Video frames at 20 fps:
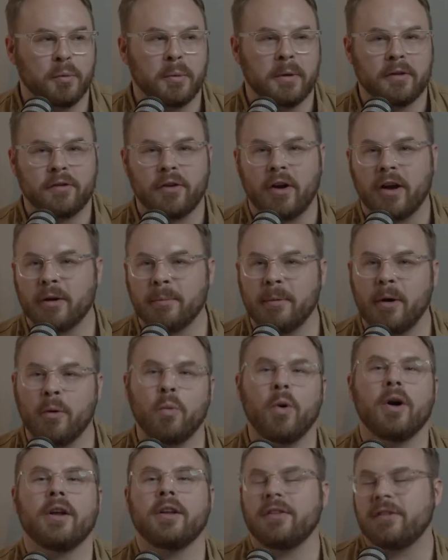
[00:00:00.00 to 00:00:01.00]
we want to talk about
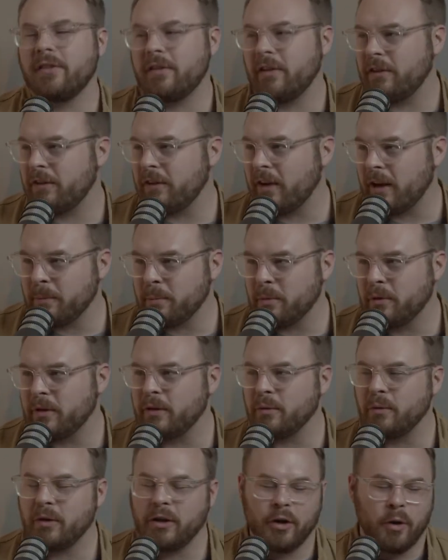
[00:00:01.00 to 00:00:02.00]
what is disciple
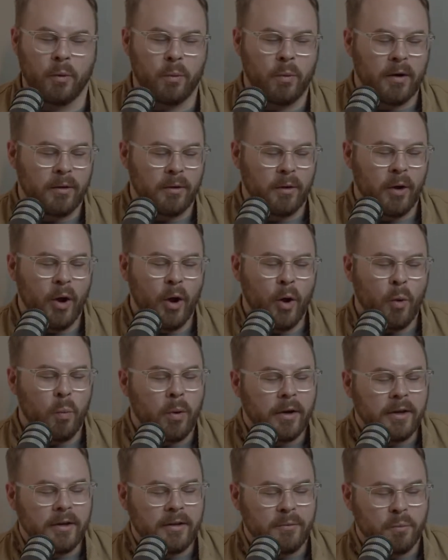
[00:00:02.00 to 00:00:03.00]
and you know what
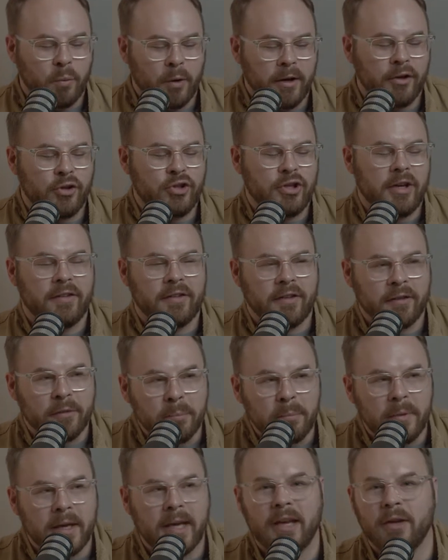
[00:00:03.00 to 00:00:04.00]
what did what did Jesus
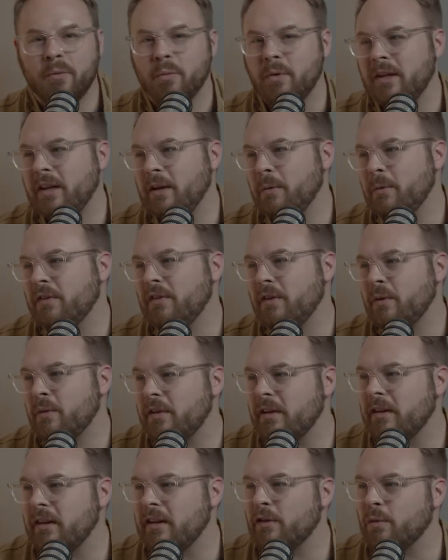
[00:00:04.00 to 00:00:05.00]
mean when he was
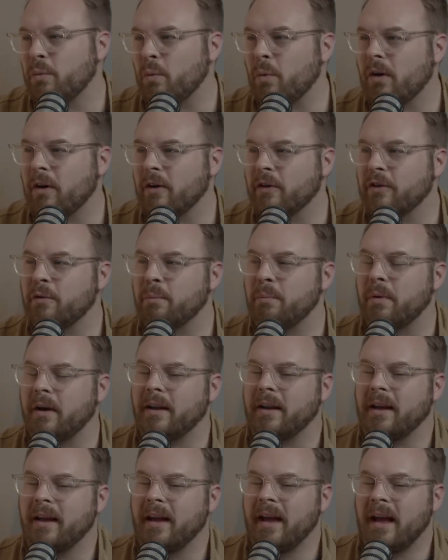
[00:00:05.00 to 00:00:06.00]
using these words.
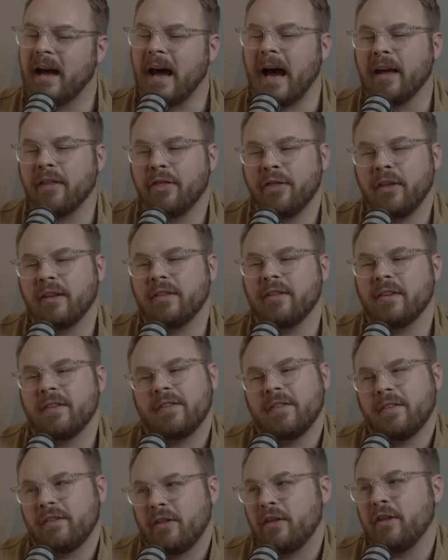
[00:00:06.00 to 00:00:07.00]
But I think
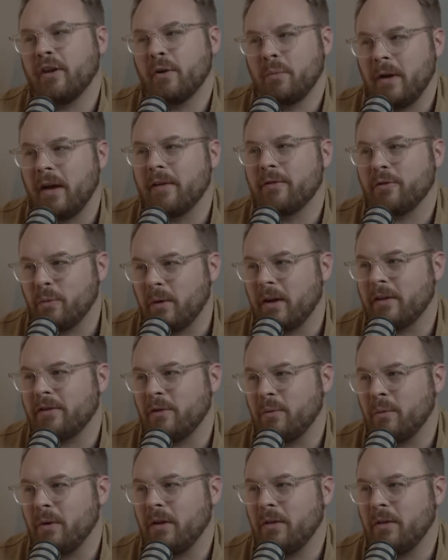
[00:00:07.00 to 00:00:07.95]
this is the thing we have to wrestle